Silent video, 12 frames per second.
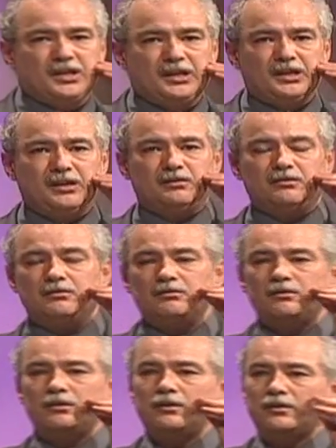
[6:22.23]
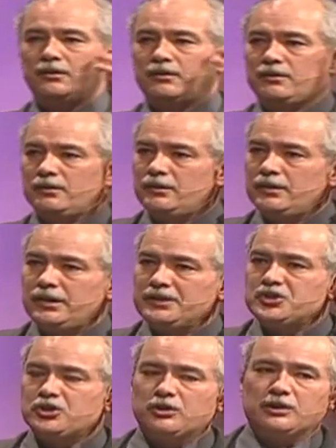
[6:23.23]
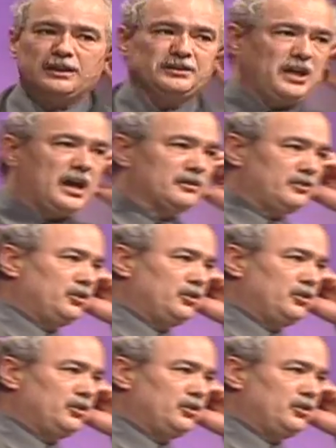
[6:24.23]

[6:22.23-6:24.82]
in Scotland Yard,